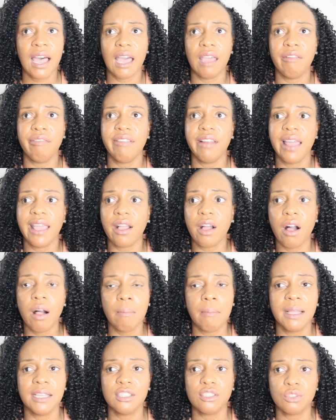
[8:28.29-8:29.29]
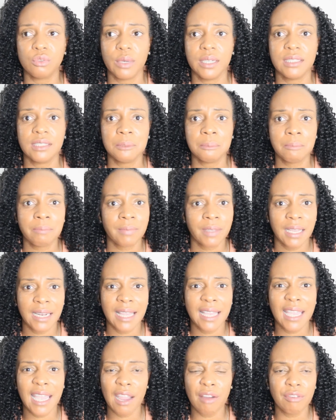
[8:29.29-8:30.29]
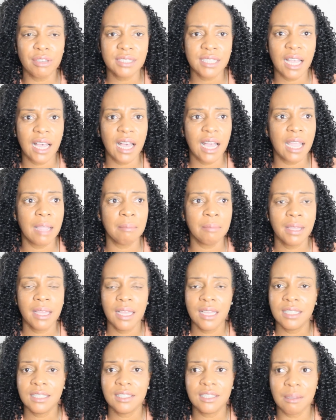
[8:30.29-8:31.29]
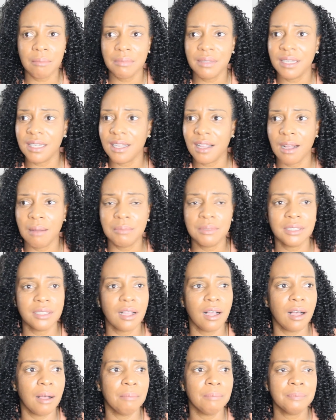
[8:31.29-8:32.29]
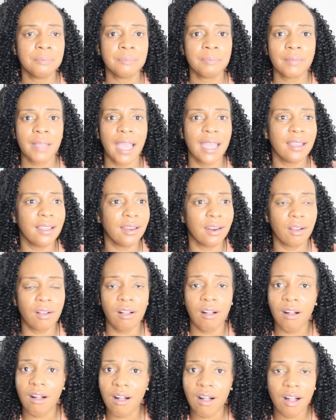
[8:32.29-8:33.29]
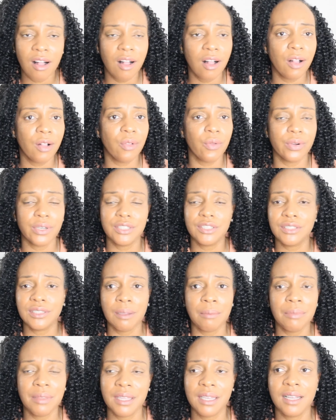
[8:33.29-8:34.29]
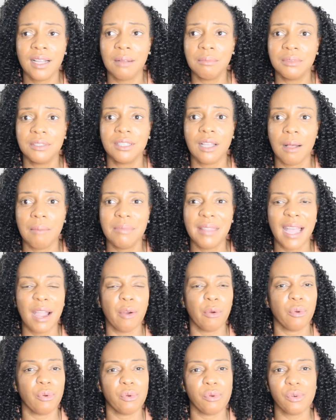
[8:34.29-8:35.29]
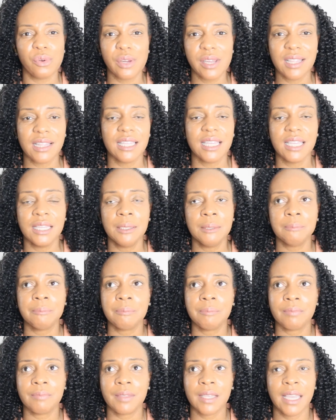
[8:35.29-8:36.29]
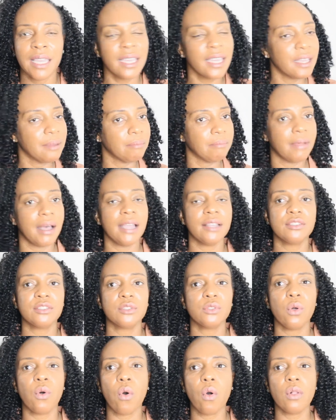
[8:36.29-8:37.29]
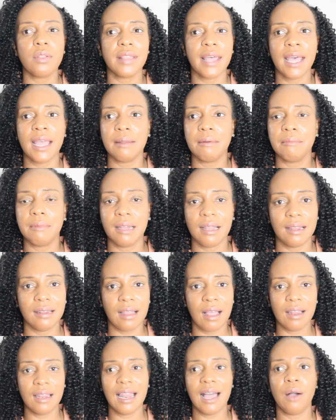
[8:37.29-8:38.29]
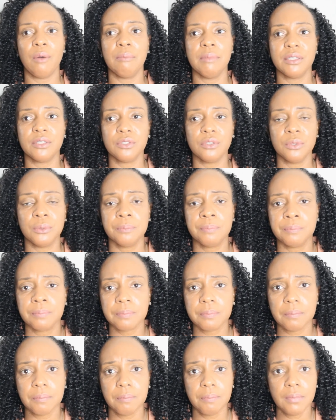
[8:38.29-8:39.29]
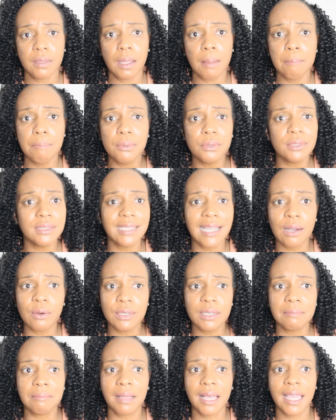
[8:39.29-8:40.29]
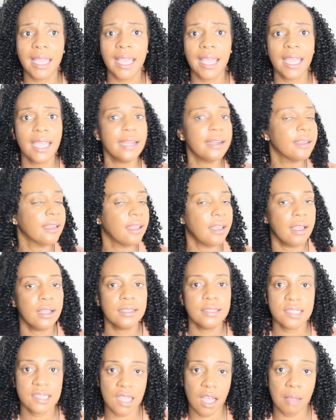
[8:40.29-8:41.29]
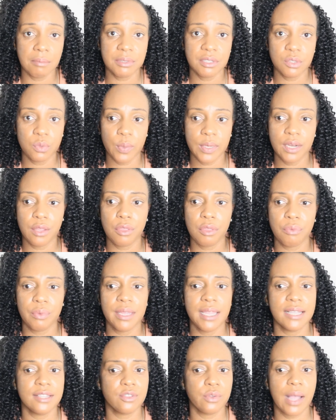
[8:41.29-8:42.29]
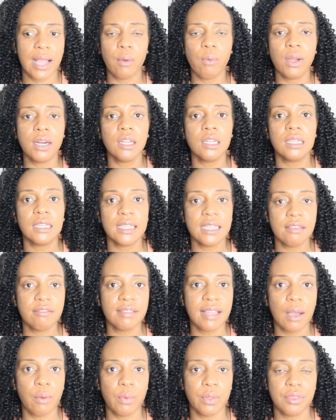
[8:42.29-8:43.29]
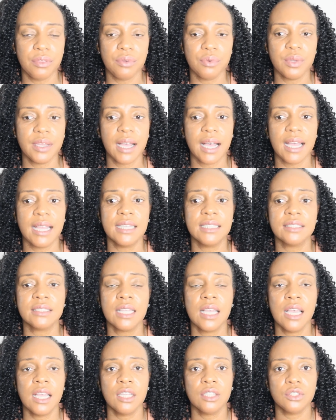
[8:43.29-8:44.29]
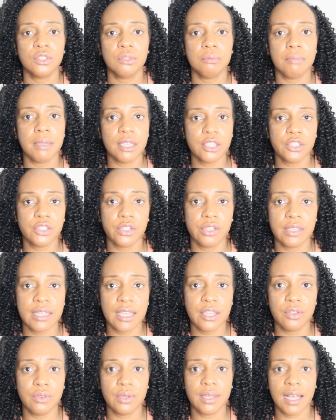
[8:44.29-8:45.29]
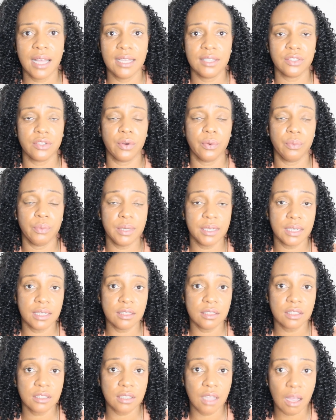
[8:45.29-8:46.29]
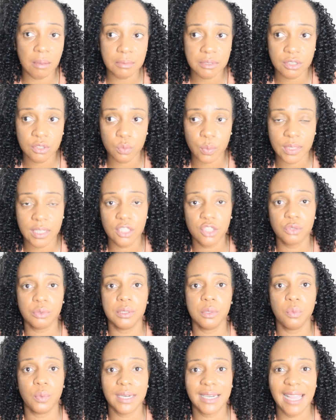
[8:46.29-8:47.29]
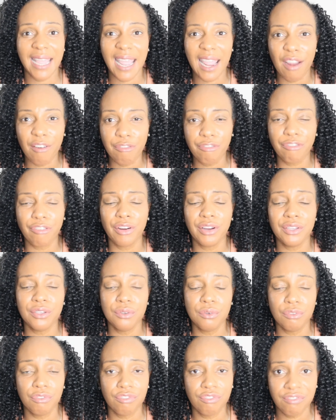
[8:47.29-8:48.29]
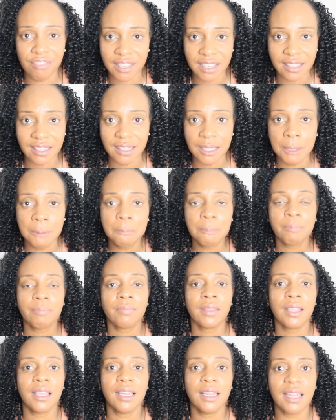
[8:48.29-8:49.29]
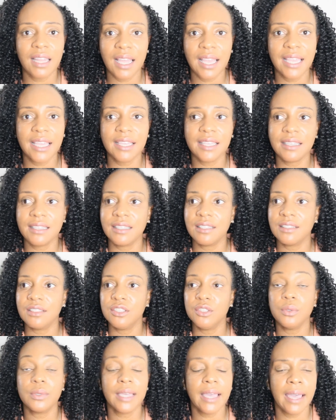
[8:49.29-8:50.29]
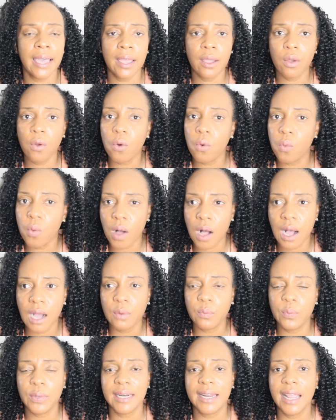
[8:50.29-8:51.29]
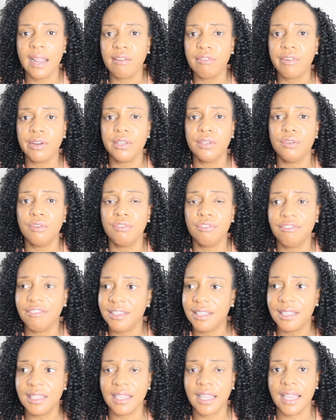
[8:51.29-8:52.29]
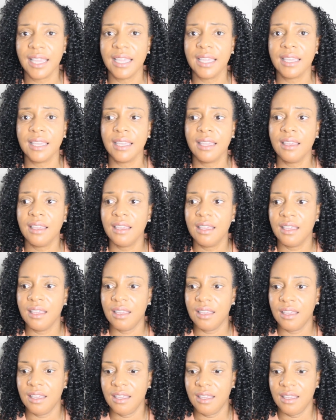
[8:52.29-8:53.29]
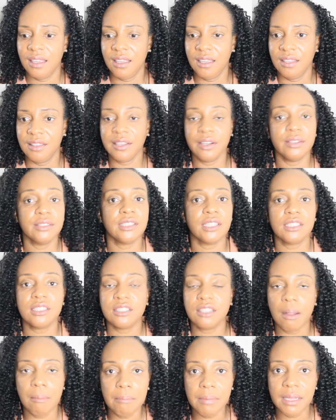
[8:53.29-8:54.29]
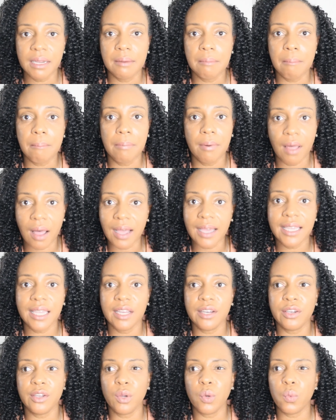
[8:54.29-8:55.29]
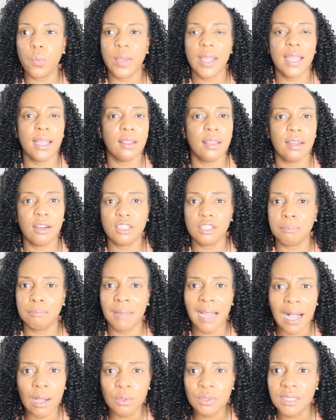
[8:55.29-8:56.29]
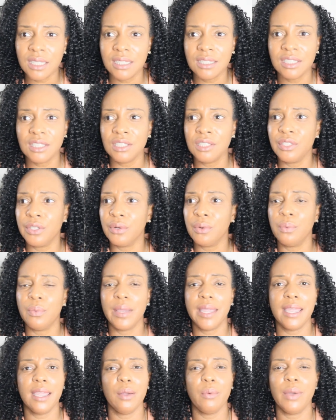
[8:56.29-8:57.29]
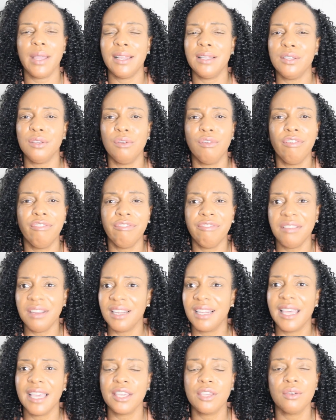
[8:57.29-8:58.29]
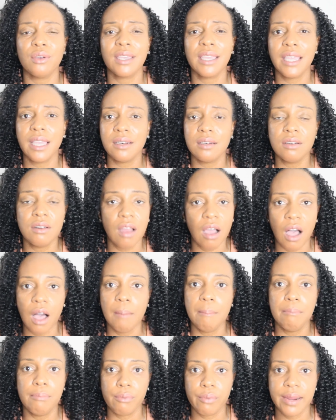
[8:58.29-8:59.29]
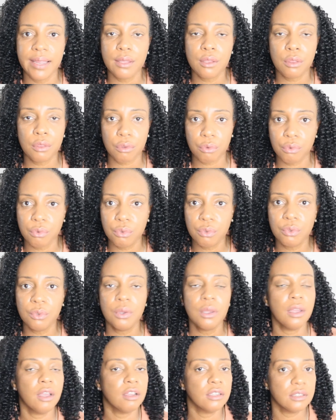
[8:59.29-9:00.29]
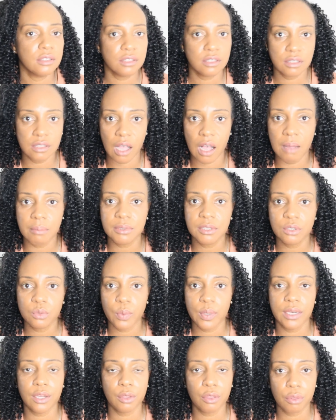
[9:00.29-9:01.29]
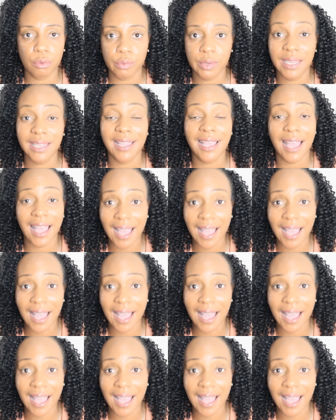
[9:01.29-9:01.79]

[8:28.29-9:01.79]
I feel like all my stress, like every time something comes up, I get a call or something comes up that really hit my soul, that allowed me to put doubt in my head, Psalms twenty-three. So I want to leave that with you guys, to make sure that you guys are reading Psalms twenty-three whenever you feel like you can't go on, whenever you feel like there's a stumbling block in your way, there's mountains in your way, when you feel like you cannot break through, Psalms twenty-three.